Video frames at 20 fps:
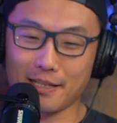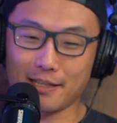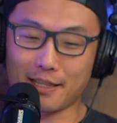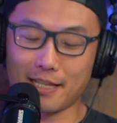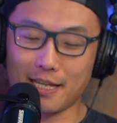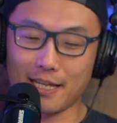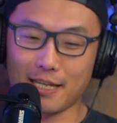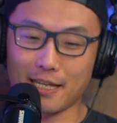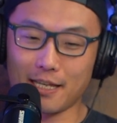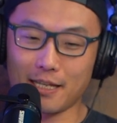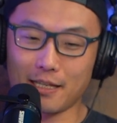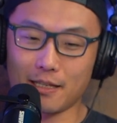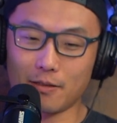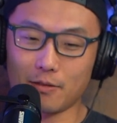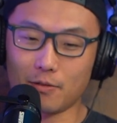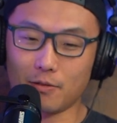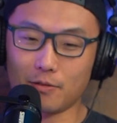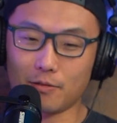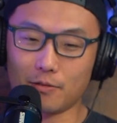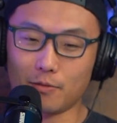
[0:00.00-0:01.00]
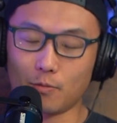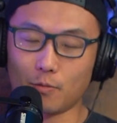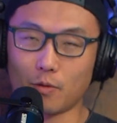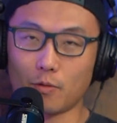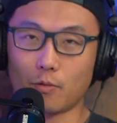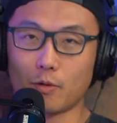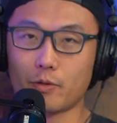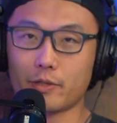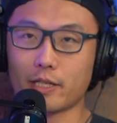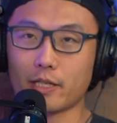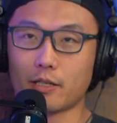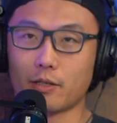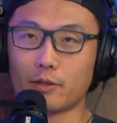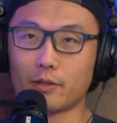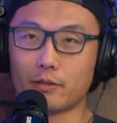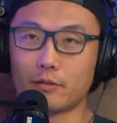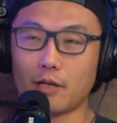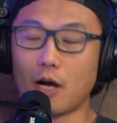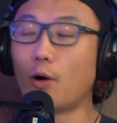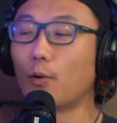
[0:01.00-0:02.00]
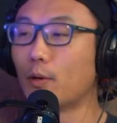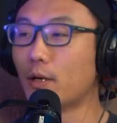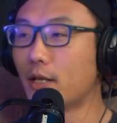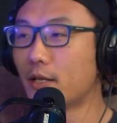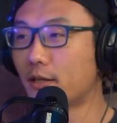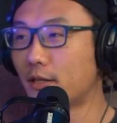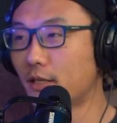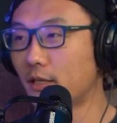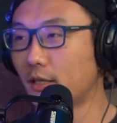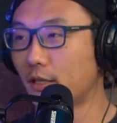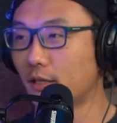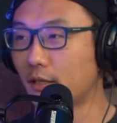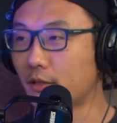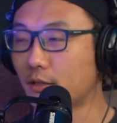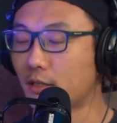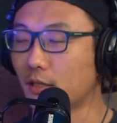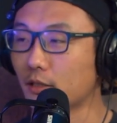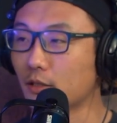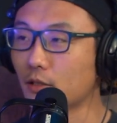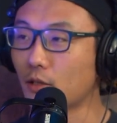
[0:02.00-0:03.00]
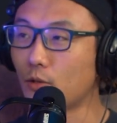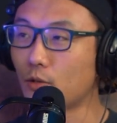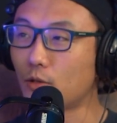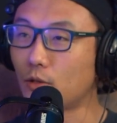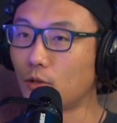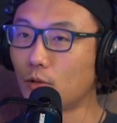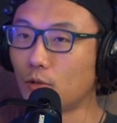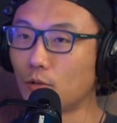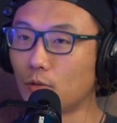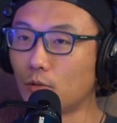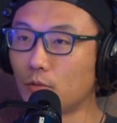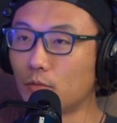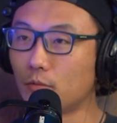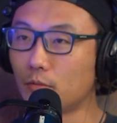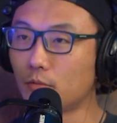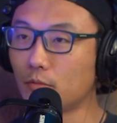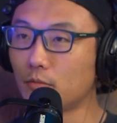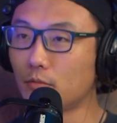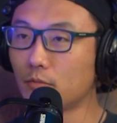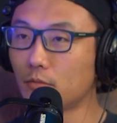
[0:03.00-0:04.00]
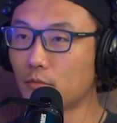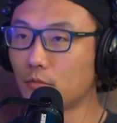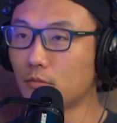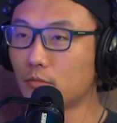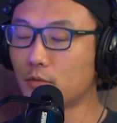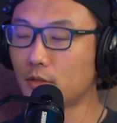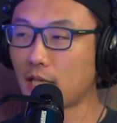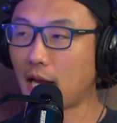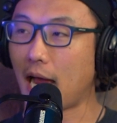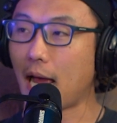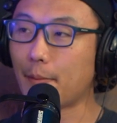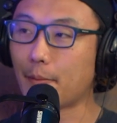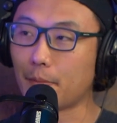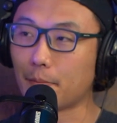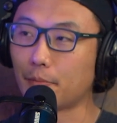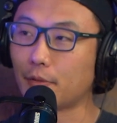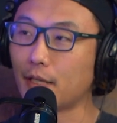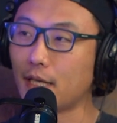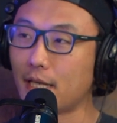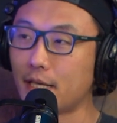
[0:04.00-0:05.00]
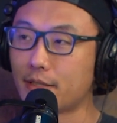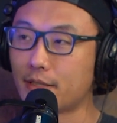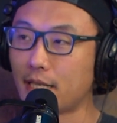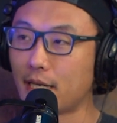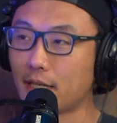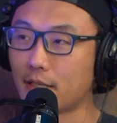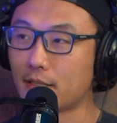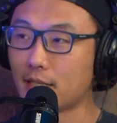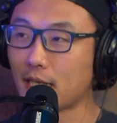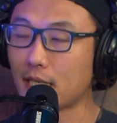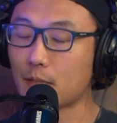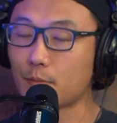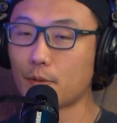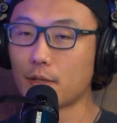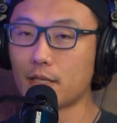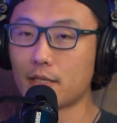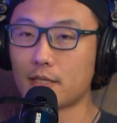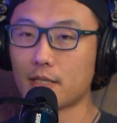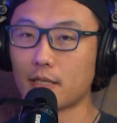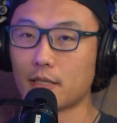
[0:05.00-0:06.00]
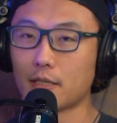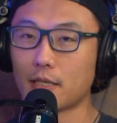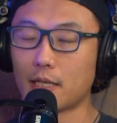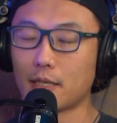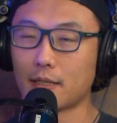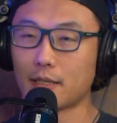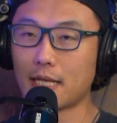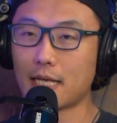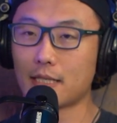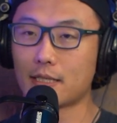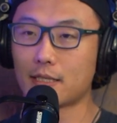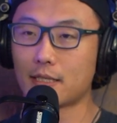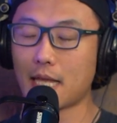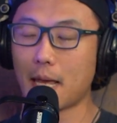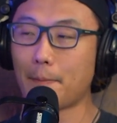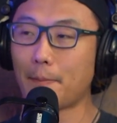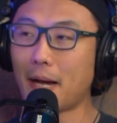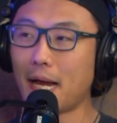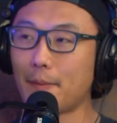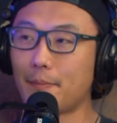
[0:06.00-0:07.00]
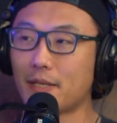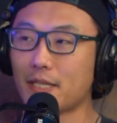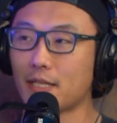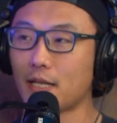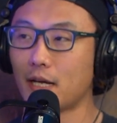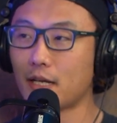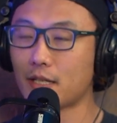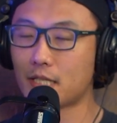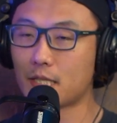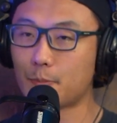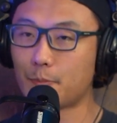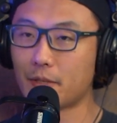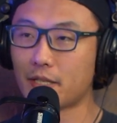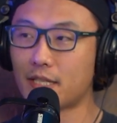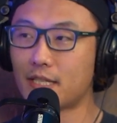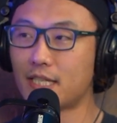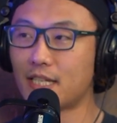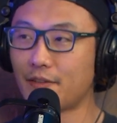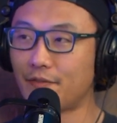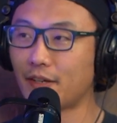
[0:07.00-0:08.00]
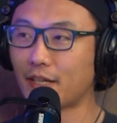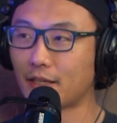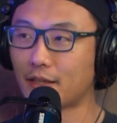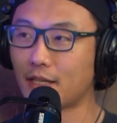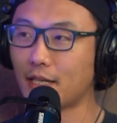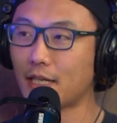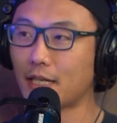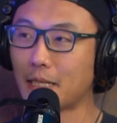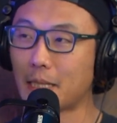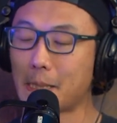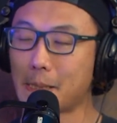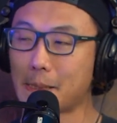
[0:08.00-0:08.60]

where was I going? Oh, the local time and place that it takes place in. Like that might be a specific thing,